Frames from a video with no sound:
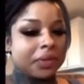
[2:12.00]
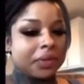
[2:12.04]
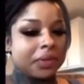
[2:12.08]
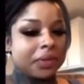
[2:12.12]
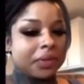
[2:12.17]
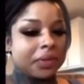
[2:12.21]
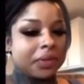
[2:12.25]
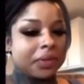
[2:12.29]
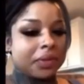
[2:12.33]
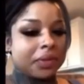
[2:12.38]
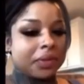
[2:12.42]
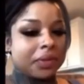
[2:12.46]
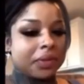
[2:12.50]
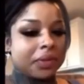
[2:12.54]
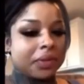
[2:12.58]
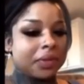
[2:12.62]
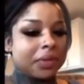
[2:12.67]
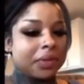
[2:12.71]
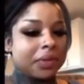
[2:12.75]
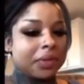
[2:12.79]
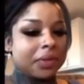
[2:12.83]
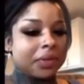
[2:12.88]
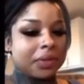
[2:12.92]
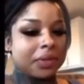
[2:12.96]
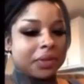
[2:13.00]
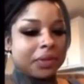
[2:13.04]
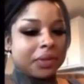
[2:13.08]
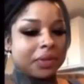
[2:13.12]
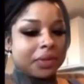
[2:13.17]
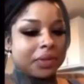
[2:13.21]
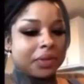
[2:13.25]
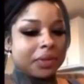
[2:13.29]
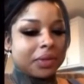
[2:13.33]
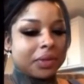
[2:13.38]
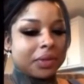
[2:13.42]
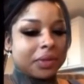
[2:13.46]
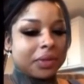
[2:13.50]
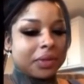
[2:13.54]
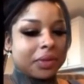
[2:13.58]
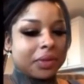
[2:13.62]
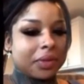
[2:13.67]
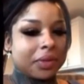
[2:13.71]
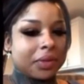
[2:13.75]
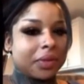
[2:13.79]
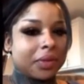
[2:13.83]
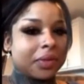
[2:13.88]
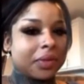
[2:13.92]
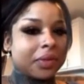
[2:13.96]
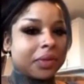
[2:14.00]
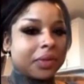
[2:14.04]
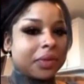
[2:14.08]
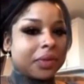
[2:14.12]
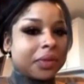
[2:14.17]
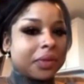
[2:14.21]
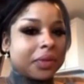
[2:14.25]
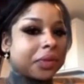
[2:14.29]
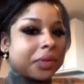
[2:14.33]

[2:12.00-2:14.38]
(no one is talking)